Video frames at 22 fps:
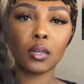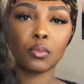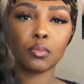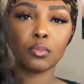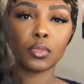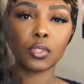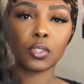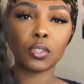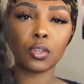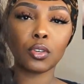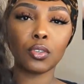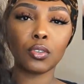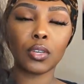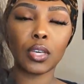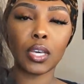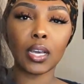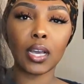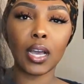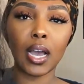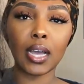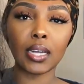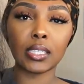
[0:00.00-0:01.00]
so you
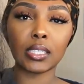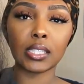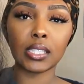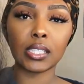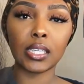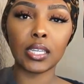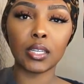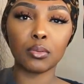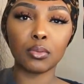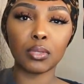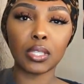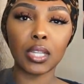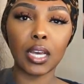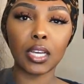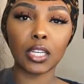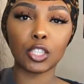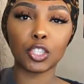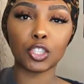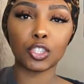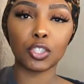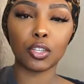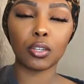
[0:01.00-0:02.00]
can kind of see it was like a
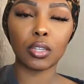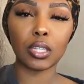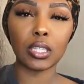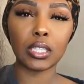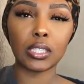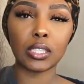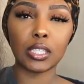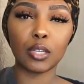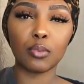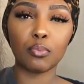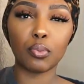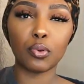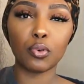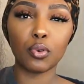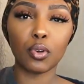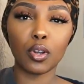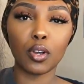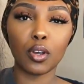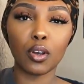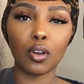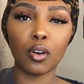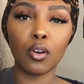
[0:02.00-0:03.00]
Shirley Temple
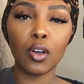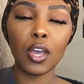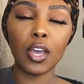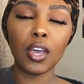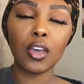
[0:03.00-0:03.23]
curl.